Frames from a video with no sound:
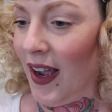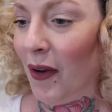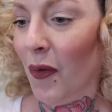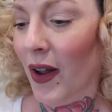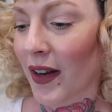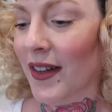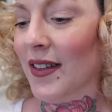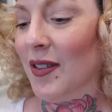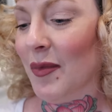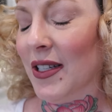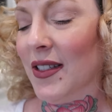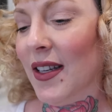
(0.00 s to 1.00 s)
I wanted it to
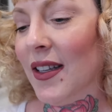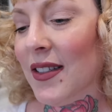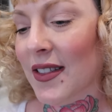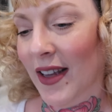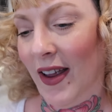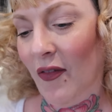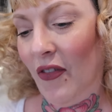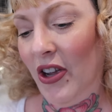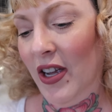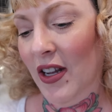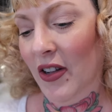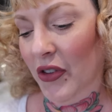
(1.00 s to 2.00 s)
be skin safe.
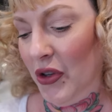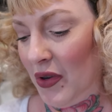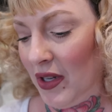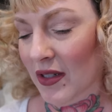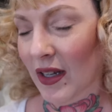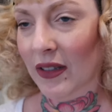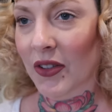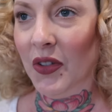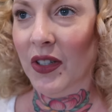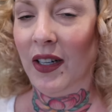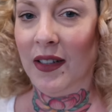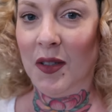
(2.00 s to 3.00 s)
You can dilute
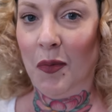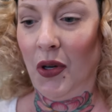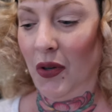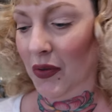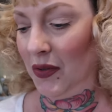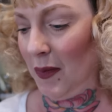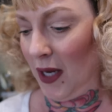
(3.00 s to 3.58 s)
it, I suppose.